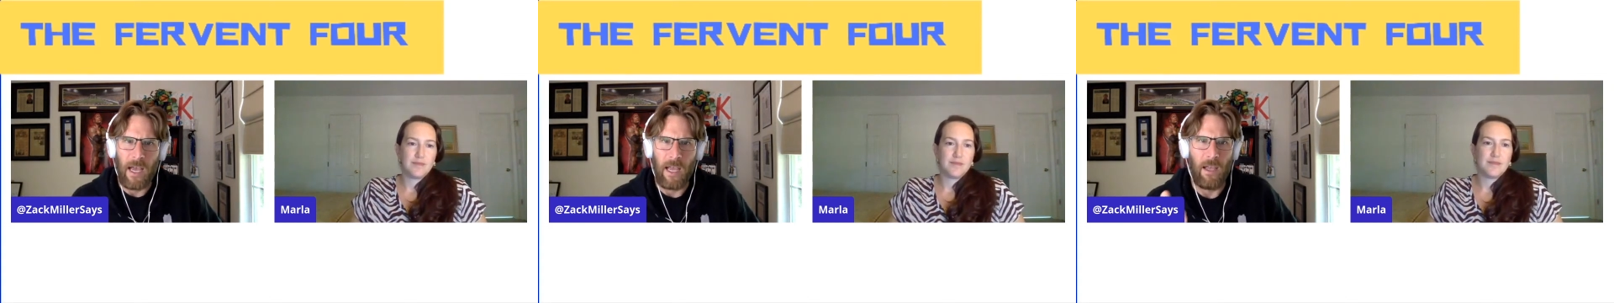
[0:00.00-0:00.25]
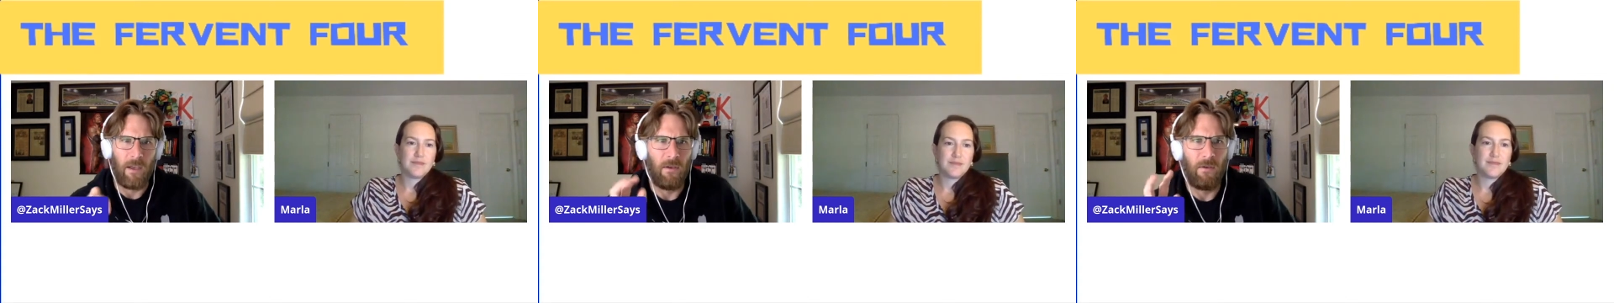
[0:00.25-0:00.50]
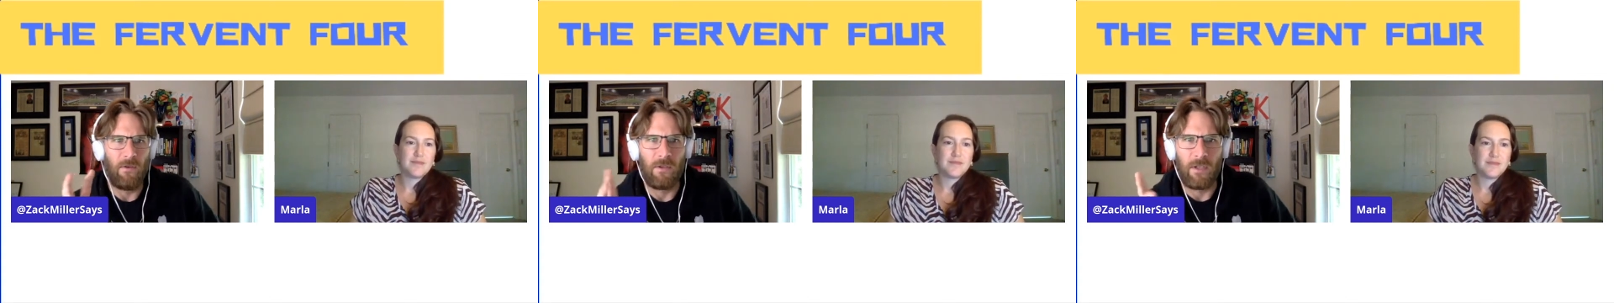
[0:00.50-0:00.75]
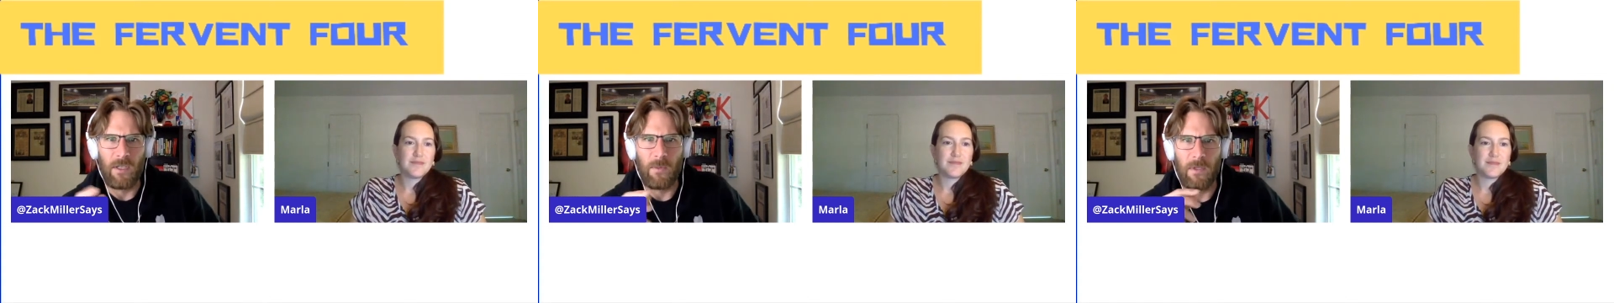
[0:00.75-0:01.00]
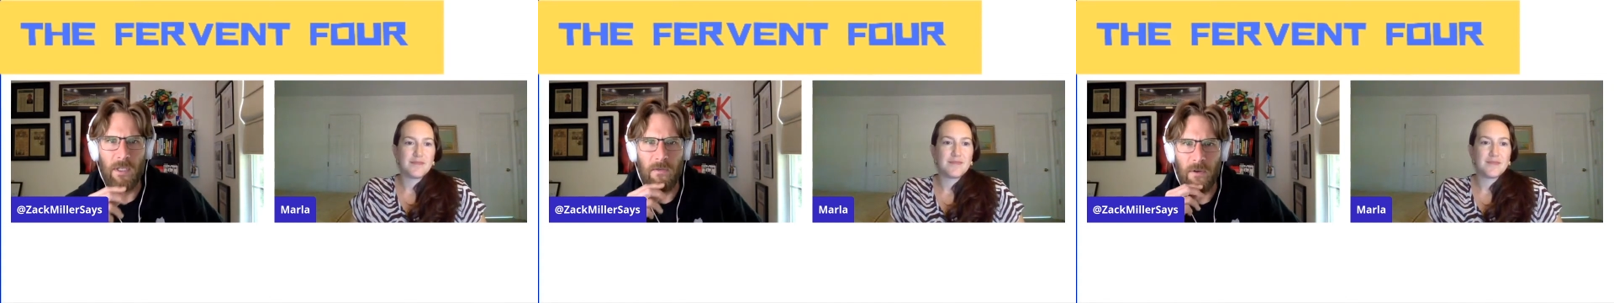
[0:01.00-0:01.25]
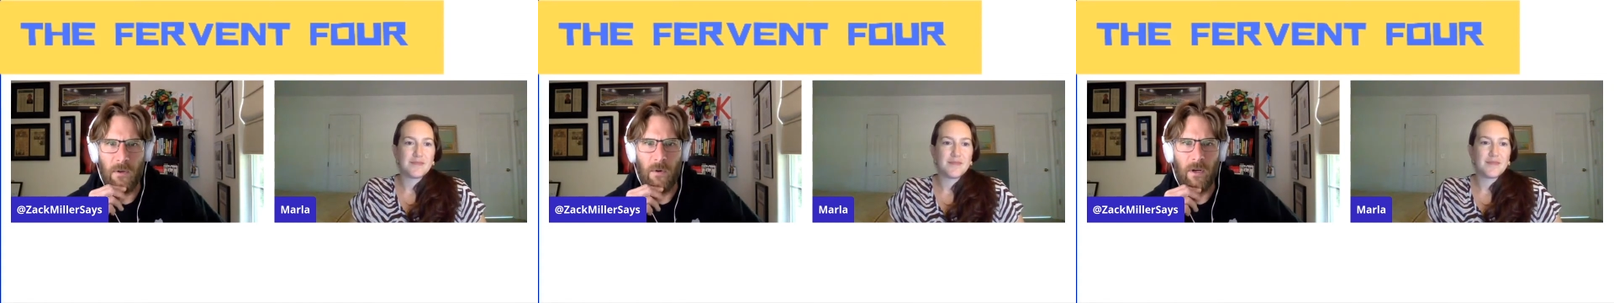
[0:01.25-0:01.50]
Speaker 1: I, I used a
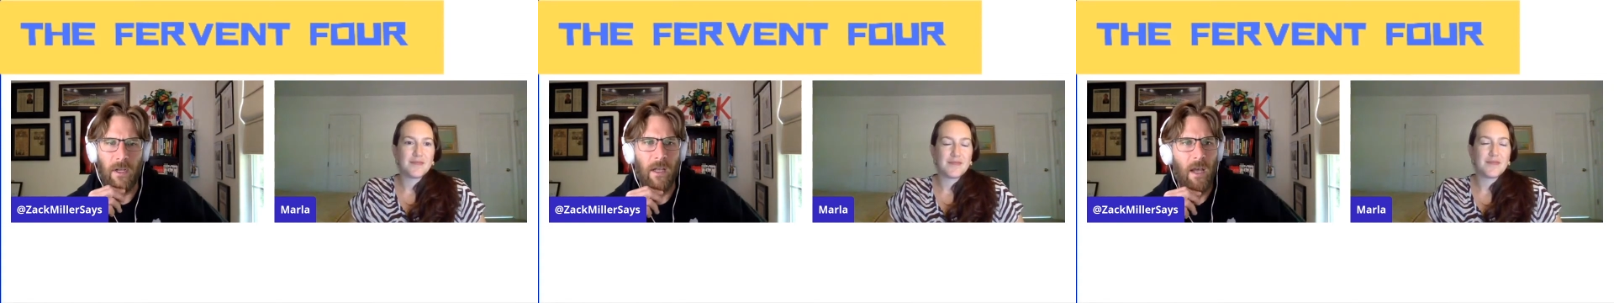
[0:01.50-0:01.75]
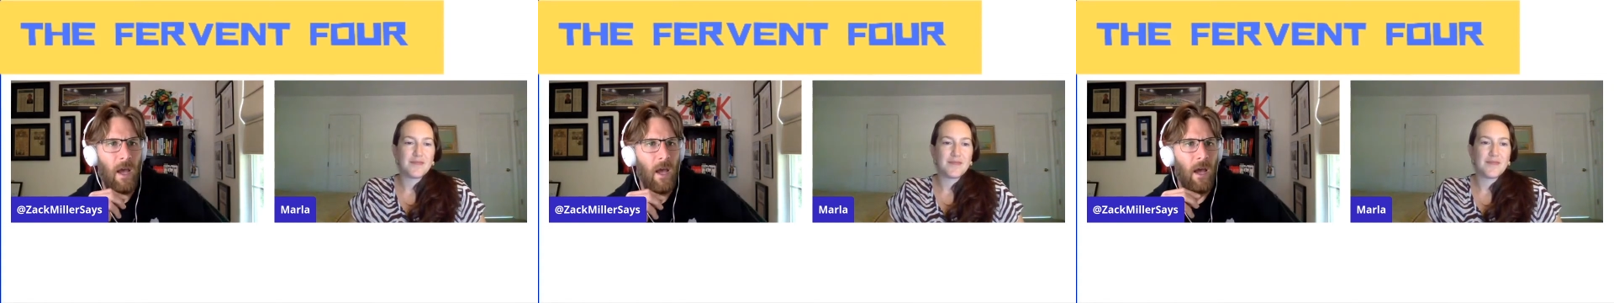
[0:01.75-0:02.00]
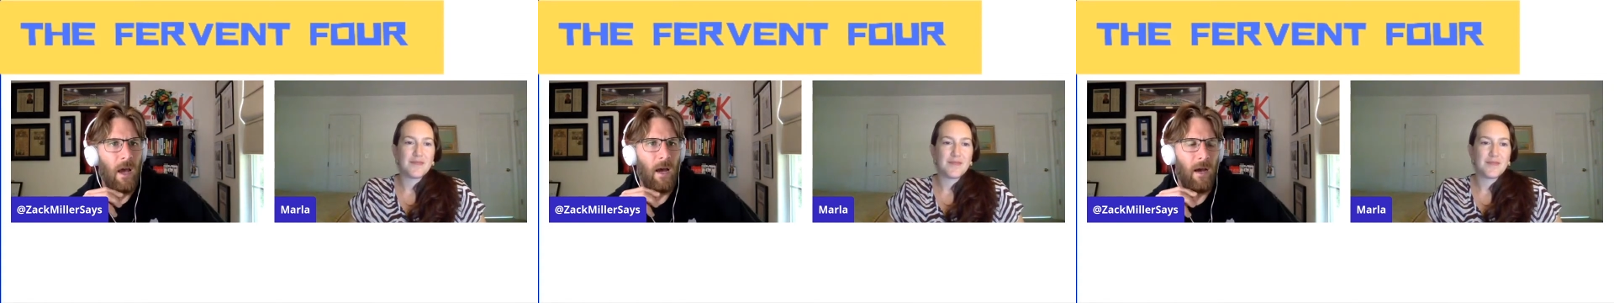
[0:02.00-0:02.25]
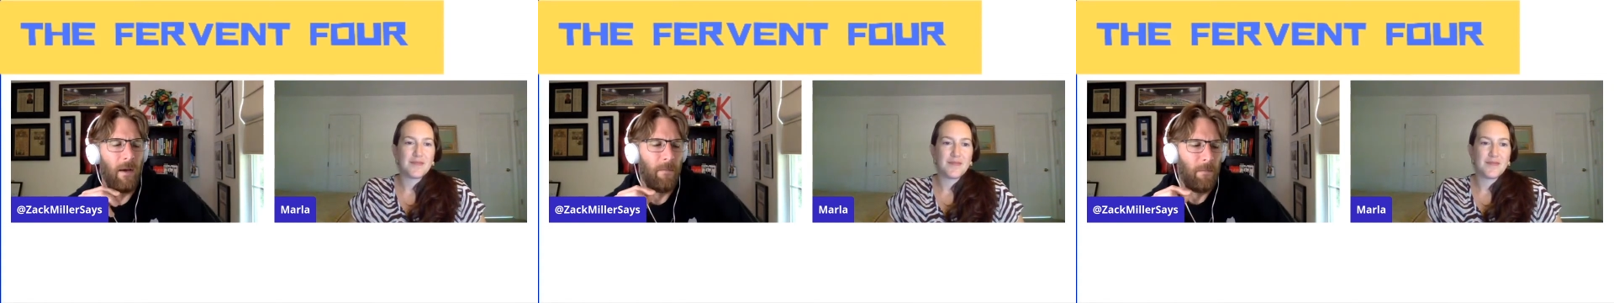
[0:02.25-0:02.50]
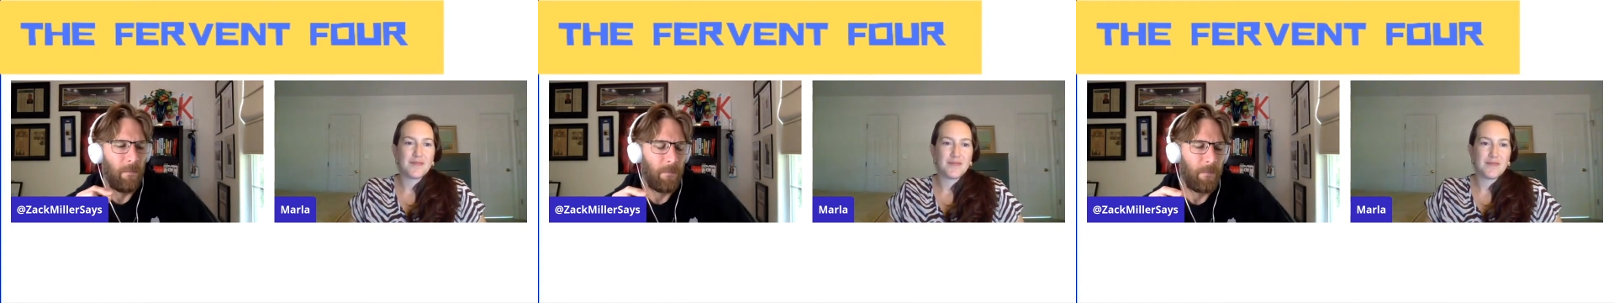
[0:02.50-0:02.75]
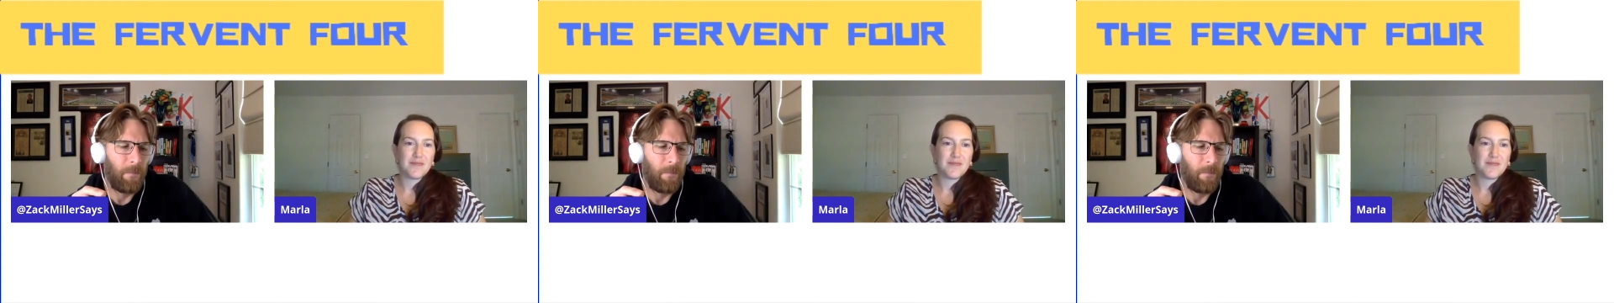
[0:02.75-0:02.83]
specific wording. Um,